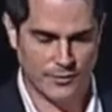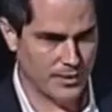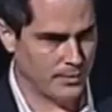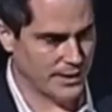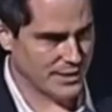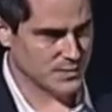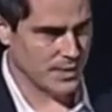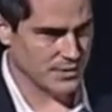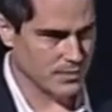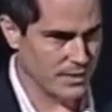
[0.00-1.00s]
and the plan
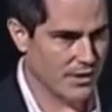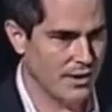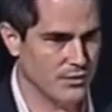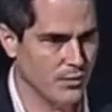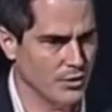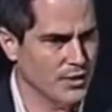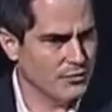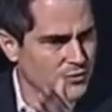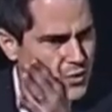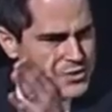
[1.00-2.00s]
sponsor, because we want to look at
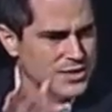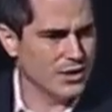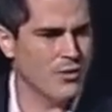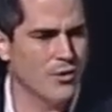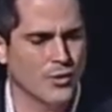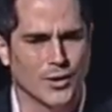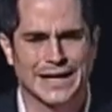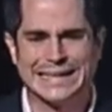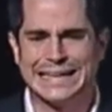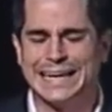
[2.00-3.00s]
first in the corridor
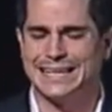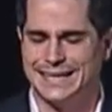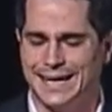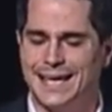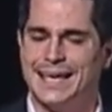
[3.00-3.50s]
clinically,